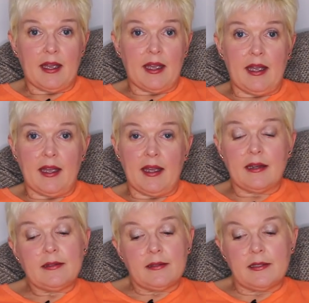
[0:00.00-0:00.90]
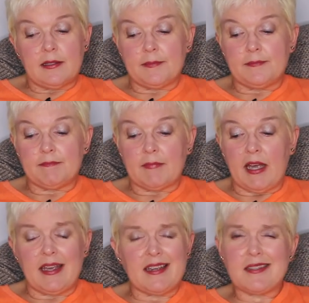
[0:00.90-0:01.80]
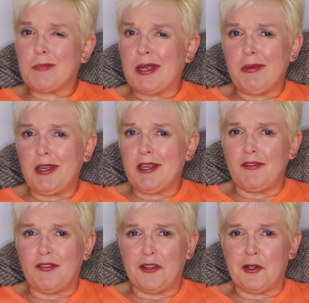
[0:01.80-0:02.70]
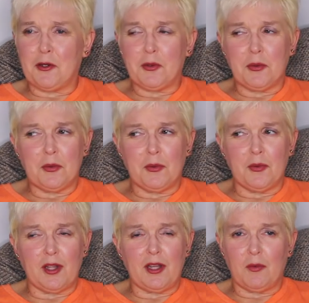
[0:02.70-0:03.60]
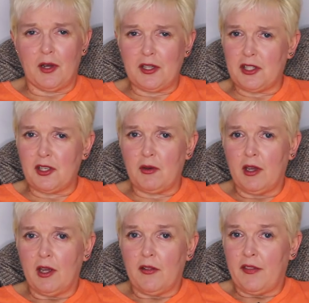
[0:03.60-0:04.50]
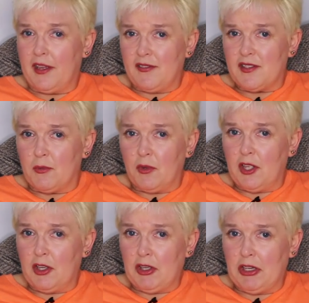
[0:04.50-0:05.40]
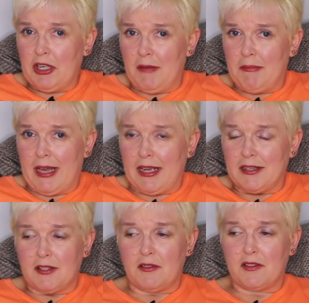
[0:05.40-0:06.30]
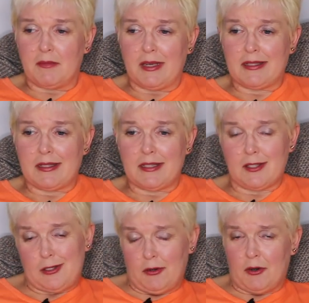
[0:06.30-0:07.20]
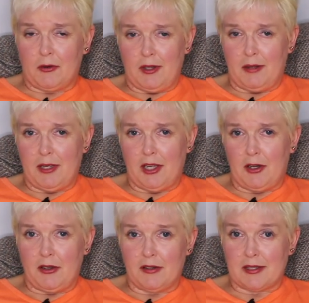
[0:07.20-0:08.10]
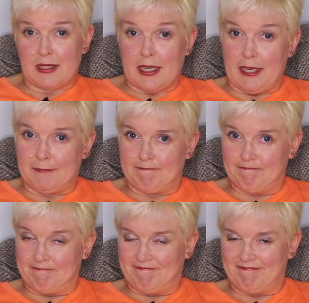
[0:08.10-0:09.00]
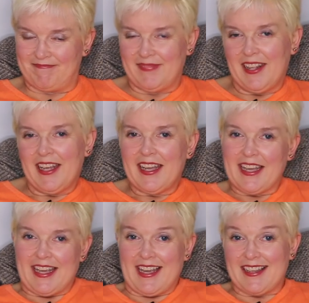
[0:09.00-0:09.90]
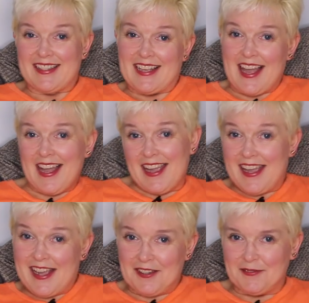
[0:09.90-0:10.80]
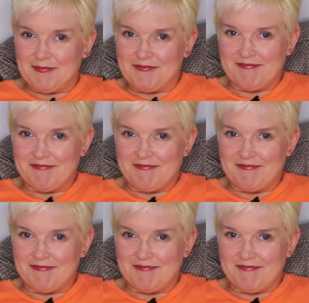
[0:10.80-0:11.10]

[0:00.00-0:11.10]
And I guess maybe if you really want to, think of some really good comebacks. So if somebody says, you're a really big girl, say, Yes, I am.